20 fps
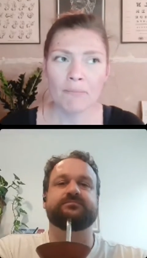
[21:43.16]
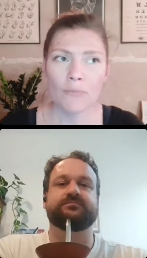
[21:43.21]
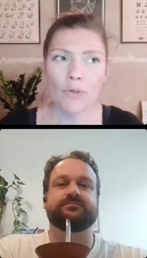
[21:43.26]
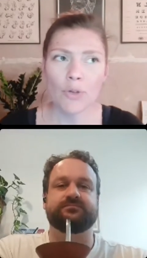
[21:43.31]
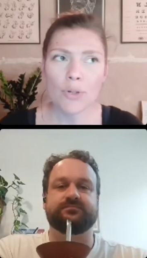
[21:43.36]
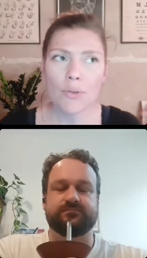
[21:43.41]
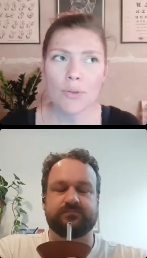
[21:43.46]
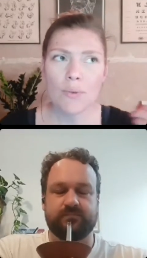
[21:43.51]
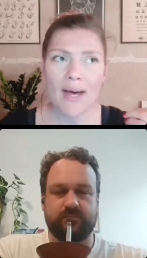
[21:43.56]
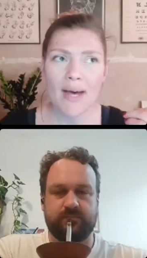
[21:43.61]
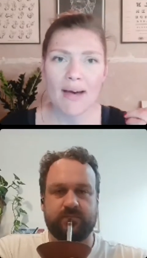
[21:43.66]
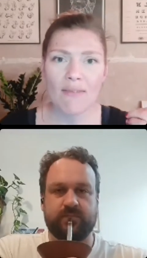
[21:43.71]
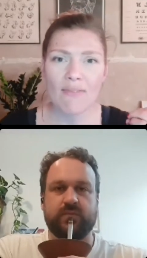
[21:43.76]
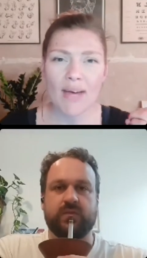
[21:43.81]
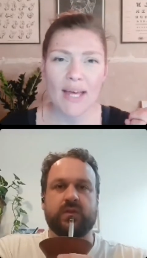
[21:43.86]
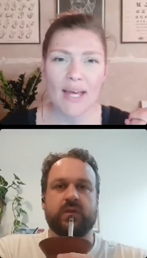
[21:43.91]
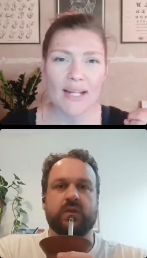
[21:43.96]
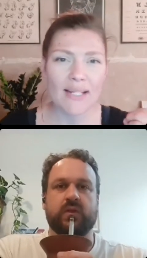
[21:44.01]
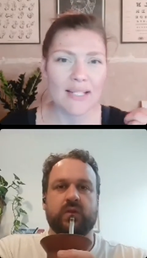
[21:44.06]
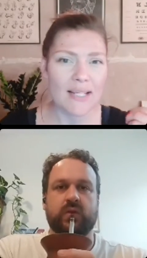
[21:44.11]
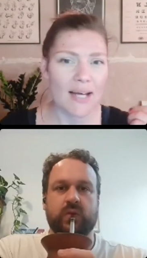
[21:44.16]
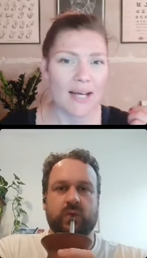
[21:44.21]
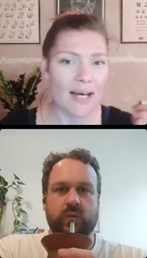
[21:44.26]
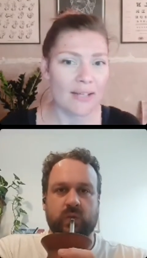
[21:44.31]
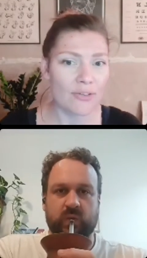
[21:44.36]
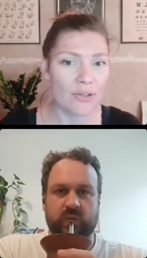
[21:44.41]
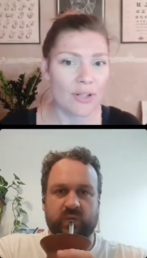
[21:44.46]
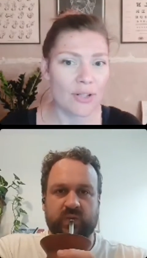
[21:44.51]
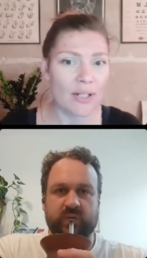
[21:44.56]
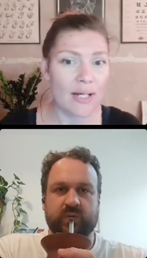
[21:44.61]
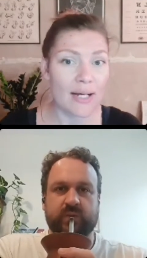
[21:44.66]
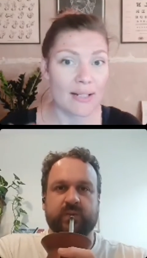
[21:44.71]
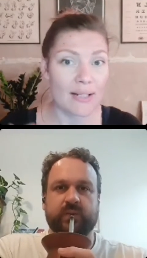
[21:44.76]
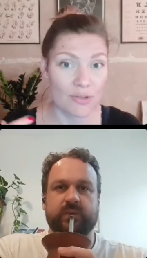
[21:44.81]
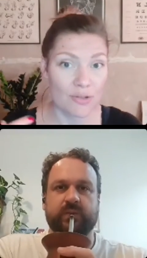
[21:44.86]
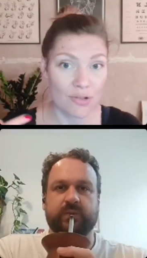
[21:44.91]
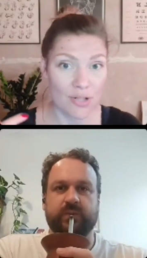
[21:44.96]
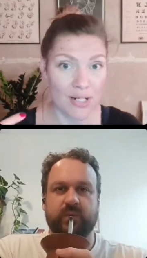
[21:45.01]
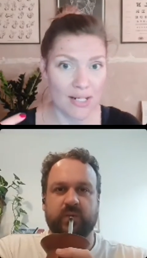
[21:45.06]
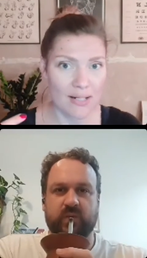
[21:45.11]
Speaker 1: Do you have any other
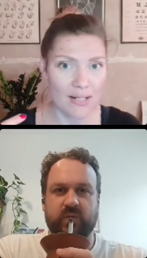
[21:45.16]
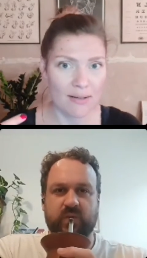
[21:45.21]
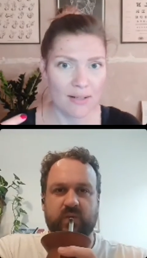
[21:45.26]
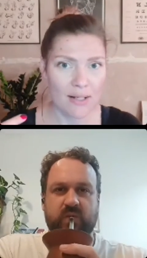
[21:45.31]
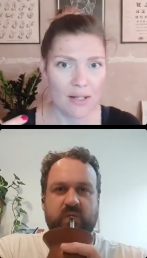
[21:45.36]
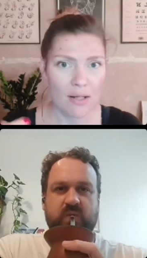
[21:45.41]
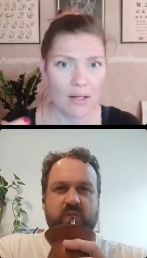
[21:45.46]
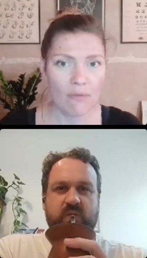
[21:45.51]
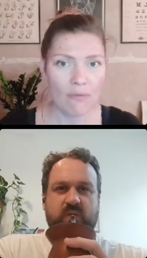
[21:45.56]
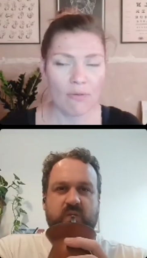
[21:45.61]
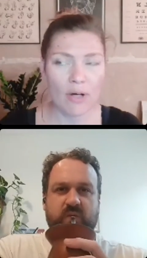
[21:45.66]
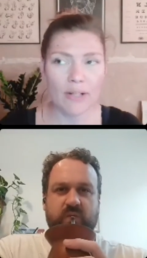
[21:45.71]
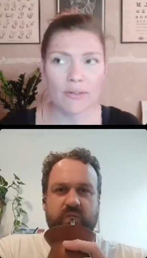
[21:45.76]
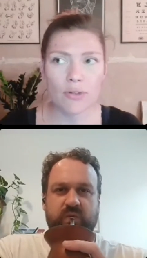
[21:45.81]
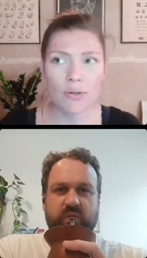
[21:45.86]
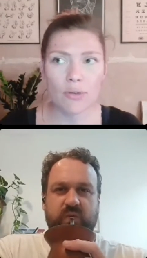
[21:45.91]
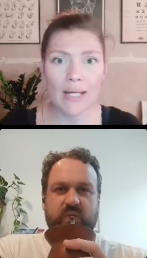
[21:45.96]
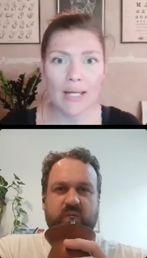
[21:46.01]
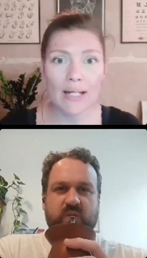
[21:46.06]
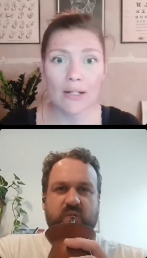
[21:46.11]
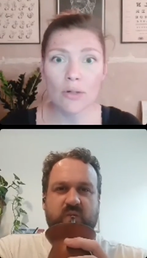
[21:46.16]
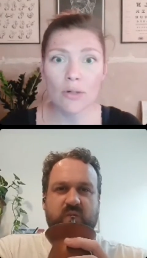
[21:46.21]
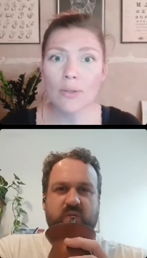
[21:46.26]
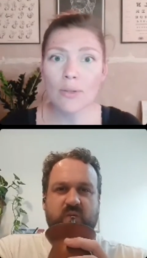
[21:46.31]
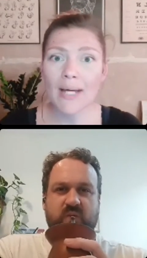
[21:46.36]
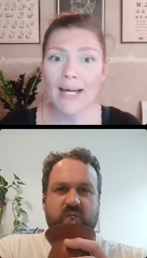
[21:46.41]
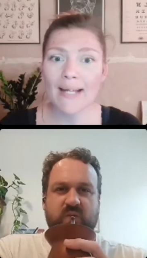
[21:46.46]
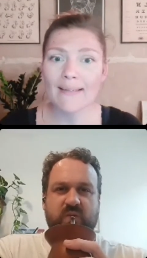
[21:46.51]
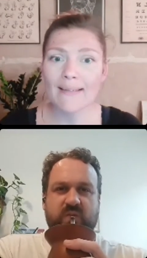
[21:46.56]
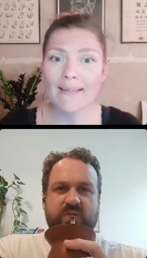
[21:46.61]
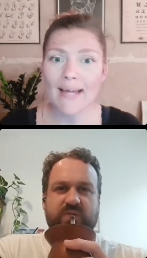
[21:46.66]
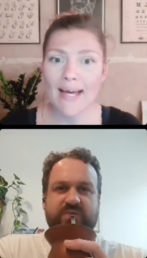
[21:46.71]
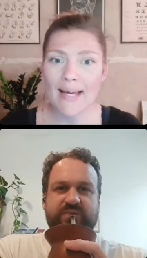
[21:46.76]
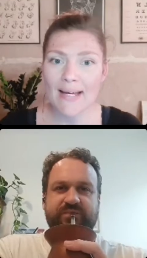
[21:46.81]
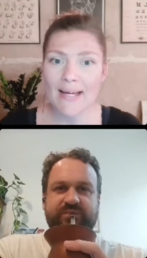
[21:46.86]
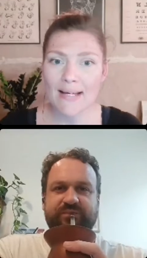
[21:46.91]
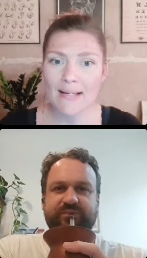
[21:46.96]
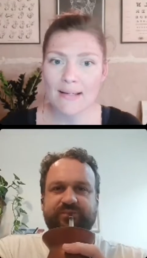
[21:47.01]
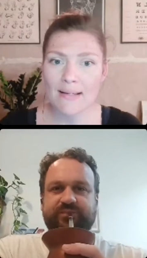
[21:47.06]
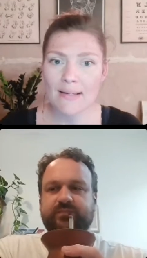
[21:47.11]
country what you can look at
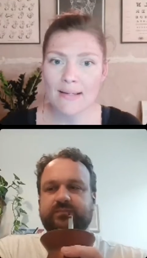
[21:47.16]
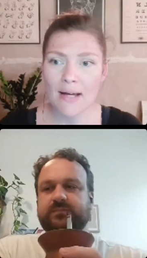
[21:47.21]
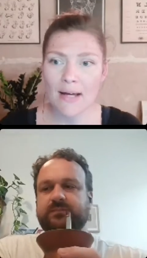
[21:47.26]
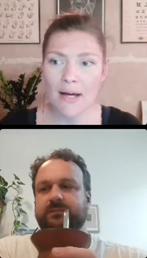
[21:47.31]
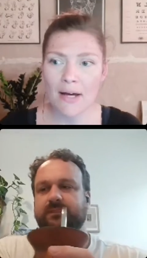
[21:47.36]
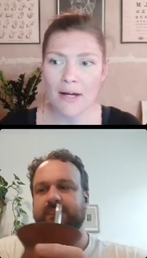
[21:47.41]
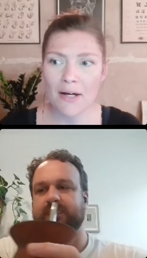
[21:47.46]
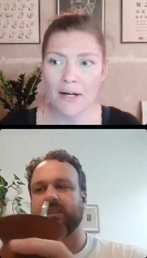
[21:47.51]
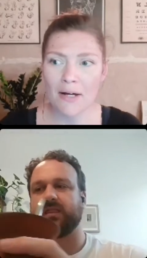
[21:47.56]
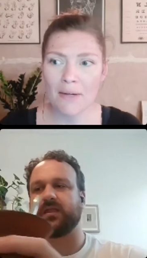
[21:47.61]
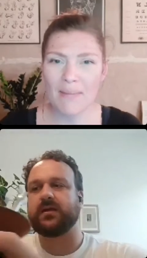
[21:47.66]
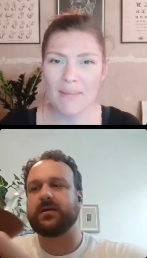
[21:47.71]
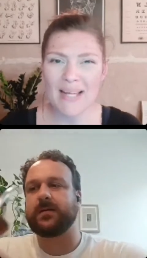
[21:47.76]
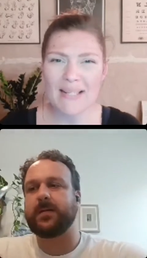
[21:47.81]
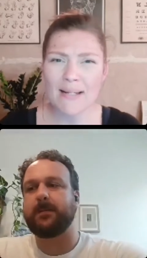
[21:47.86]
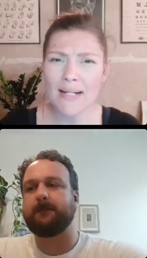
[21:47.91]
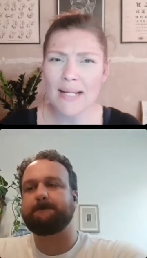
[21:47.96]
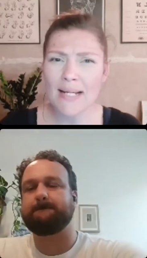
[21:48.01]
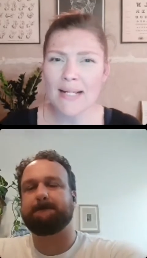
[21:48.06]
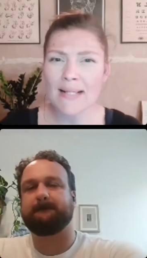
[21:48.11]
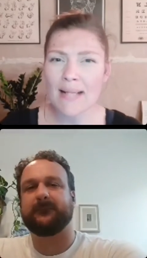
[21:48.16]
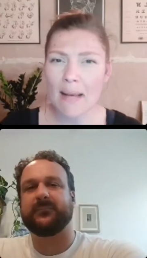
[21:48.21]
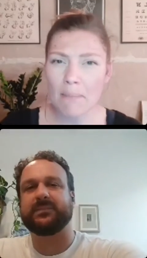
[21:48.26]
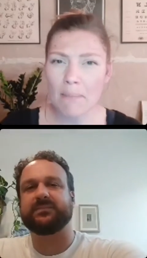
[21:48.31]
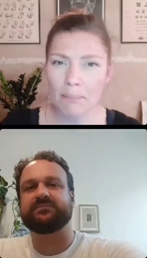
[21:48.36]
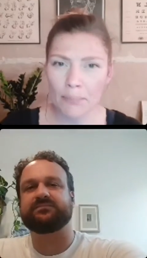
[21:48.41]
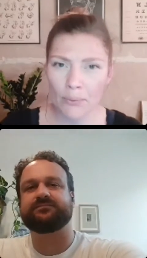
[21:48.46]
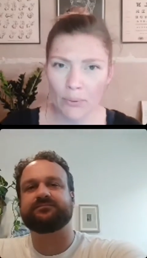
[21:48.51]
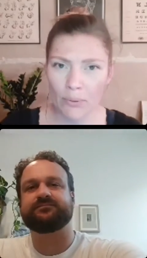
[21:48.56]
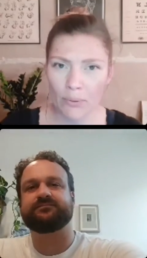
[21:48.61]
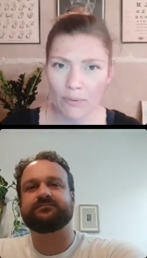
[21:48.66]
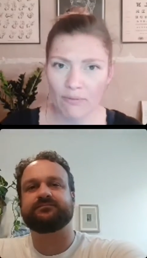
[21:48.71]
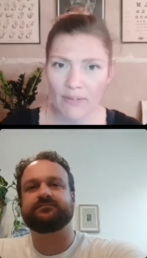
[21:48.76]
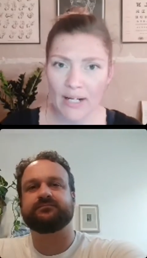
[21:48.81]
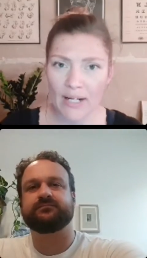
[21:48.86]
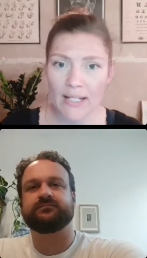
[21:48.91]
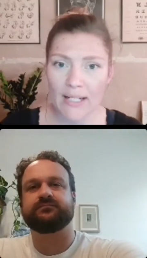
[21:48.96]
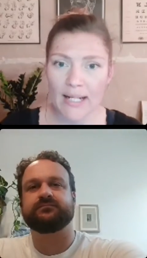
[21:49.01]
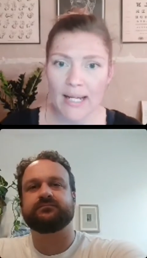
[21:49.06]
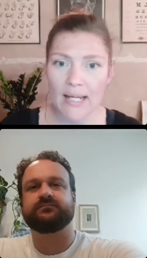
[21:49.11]
as um, as an example
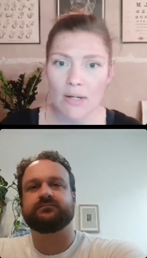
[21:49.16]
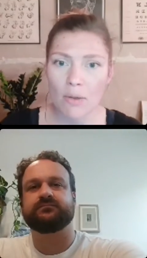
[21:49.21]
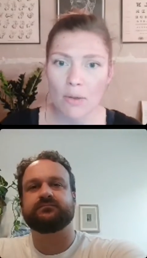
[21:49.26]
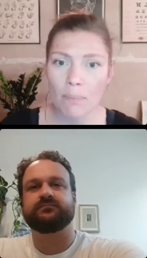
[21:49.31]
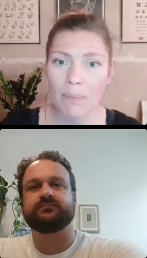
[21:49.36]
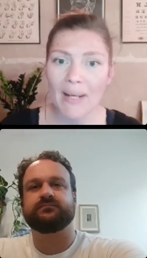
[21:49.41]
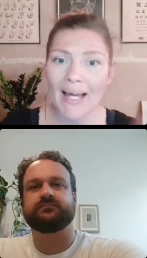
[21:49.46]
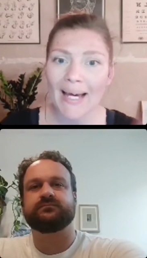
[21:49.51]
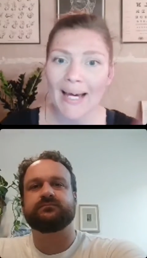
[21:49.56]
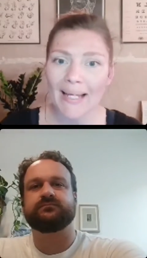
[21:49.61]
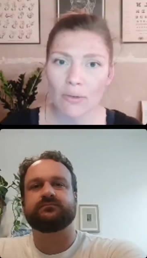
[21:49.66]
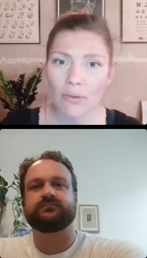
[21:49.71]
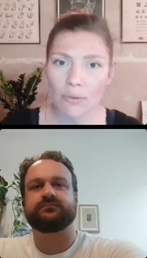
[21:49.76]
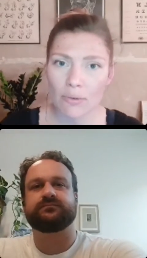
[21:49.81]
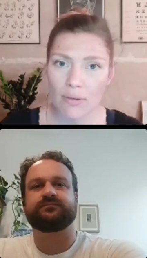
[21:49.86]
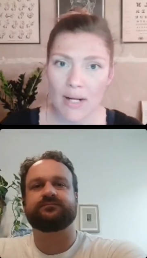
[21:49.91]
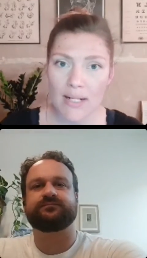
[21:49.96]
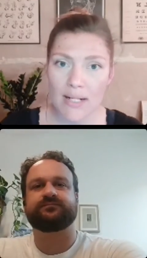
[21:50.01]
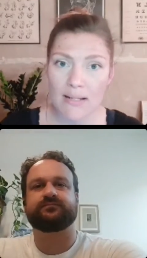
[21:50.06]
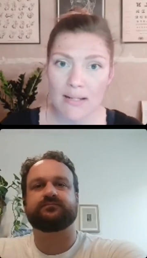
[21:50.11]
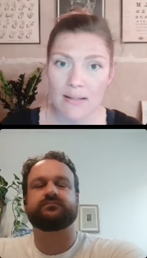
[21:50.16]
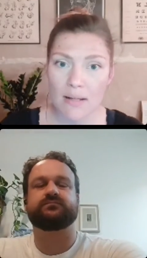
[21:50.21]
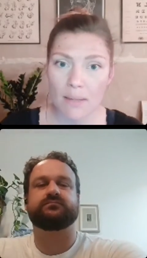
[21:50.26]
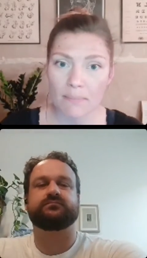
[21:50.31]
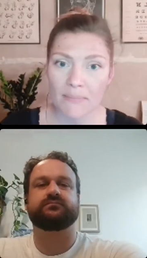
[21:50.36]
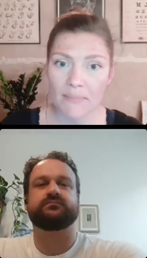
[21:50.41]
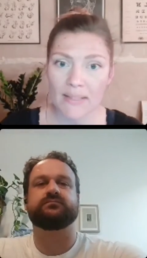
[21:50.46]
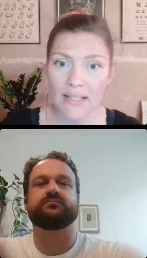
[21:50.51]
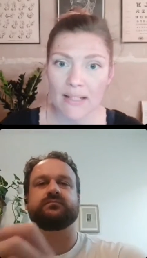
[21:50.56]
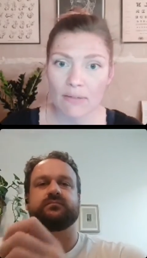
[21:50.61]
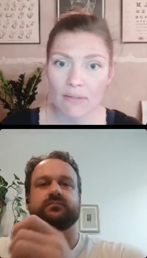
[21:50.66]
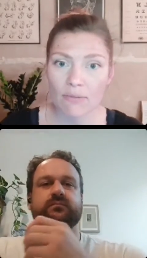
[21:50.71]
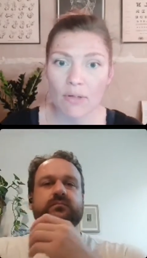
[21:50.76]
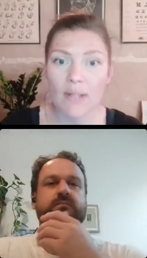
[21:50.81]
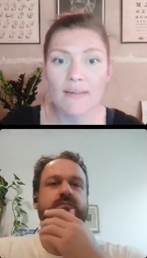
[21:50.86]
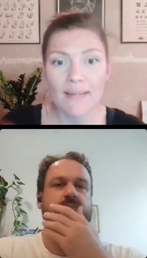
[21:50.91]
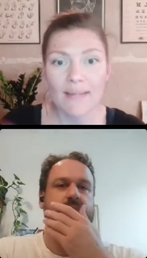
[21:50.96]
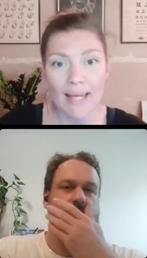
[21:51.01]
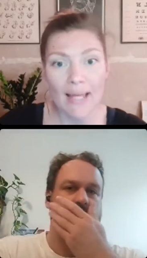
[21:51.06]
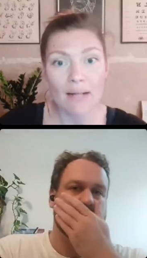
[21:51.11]
where they applied already something
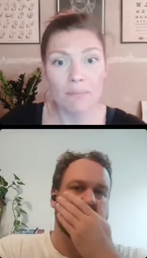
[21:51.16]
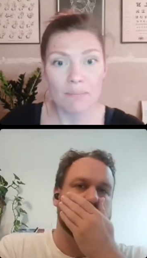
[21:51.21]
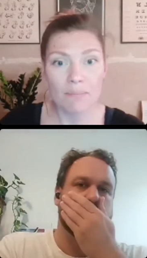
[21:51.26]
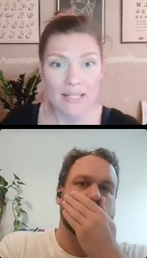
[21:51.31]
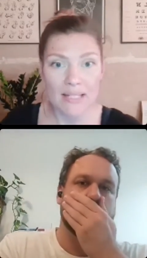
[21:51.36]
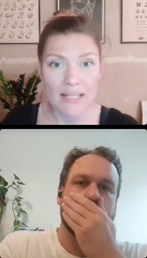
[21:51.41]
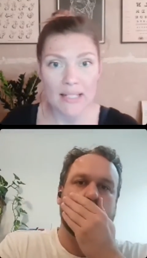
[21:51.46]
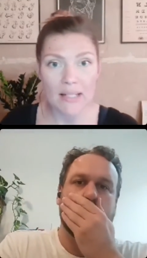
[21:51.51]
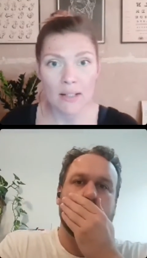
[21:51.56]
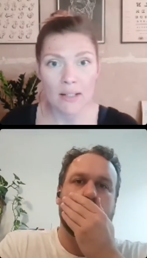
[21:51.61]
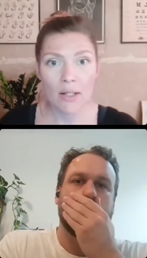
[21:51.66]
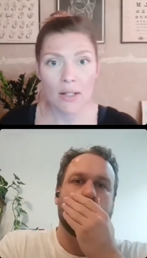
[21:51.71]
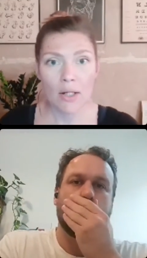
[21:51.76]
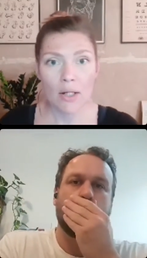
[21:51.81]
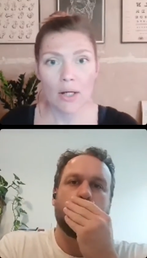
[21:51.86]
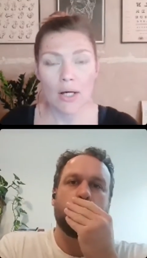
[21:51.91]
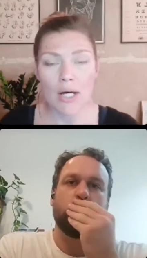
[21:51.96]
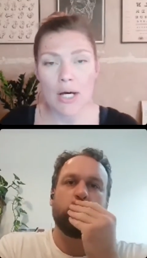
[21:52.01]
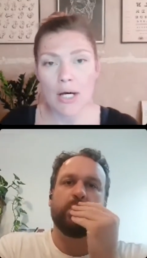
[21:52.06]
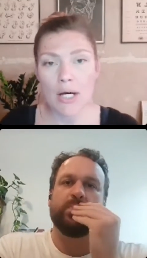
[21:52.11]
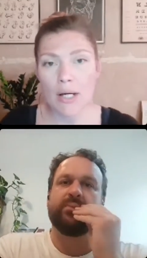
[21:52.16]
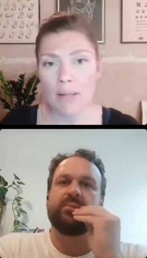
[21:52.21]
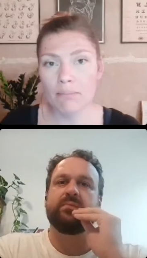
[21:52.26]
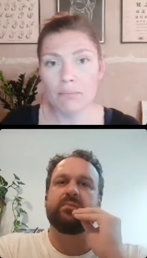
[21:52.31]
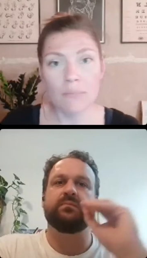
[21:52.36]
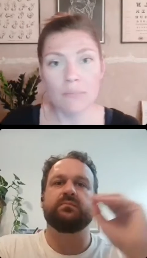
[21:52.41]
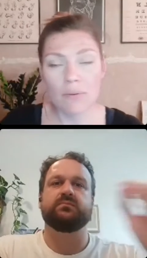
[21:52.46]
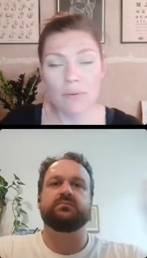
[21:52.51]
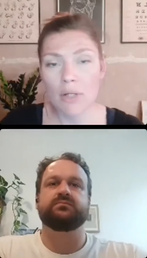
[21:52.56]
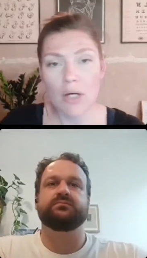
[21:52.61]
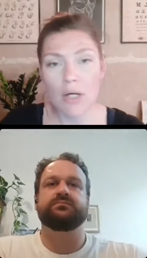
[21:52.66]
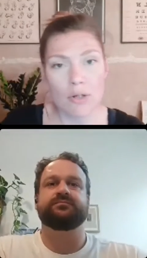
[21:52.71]
what can be um,